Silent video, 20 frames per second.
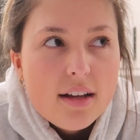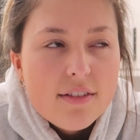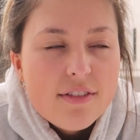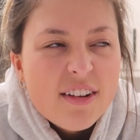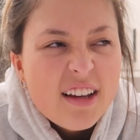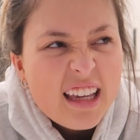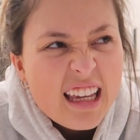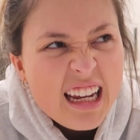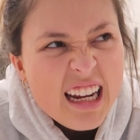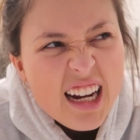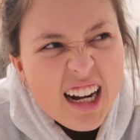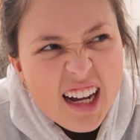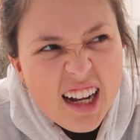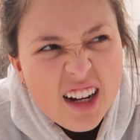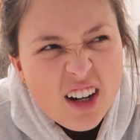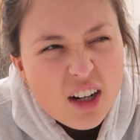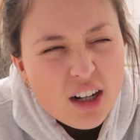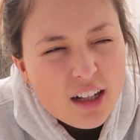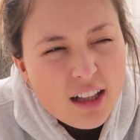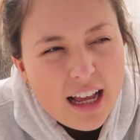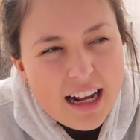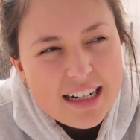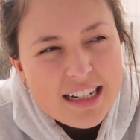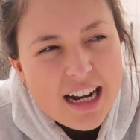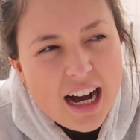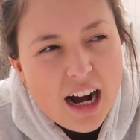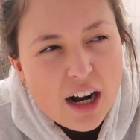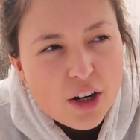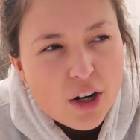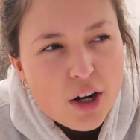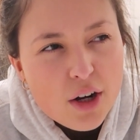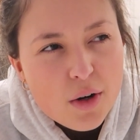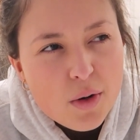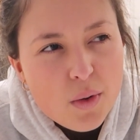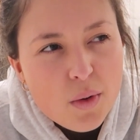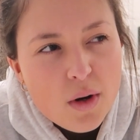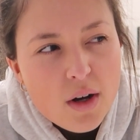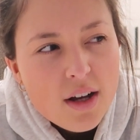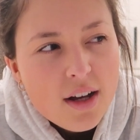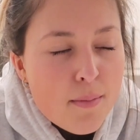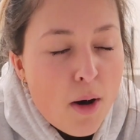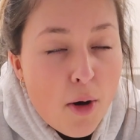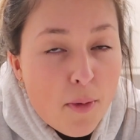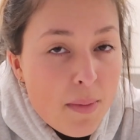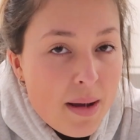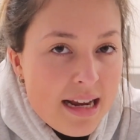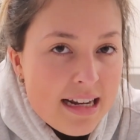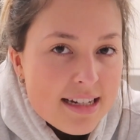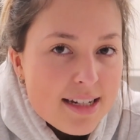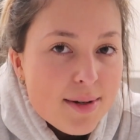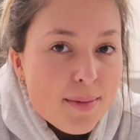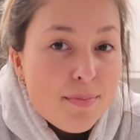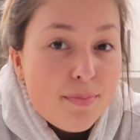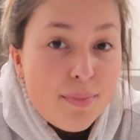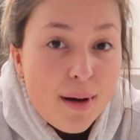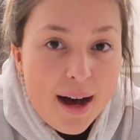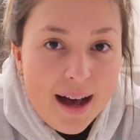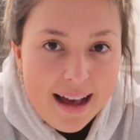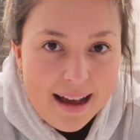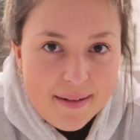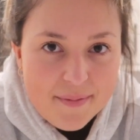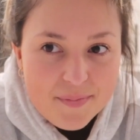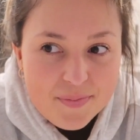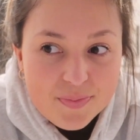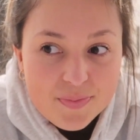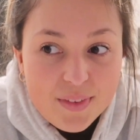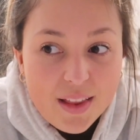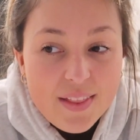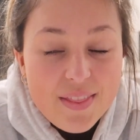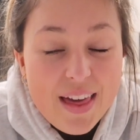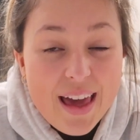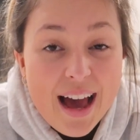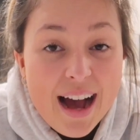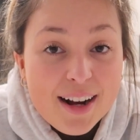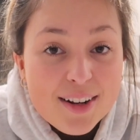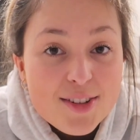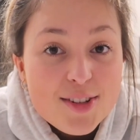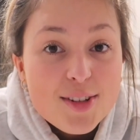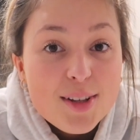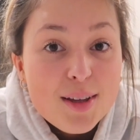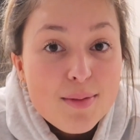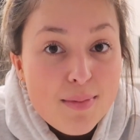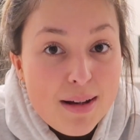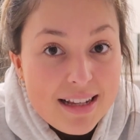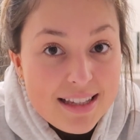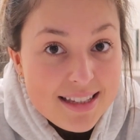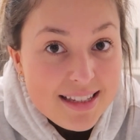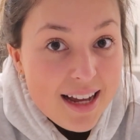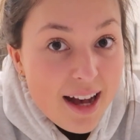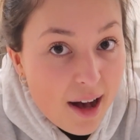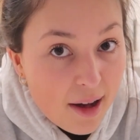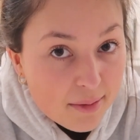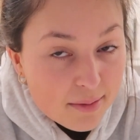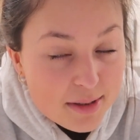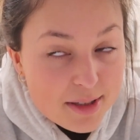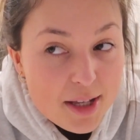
fajita or like taco moment, but they actually messed up.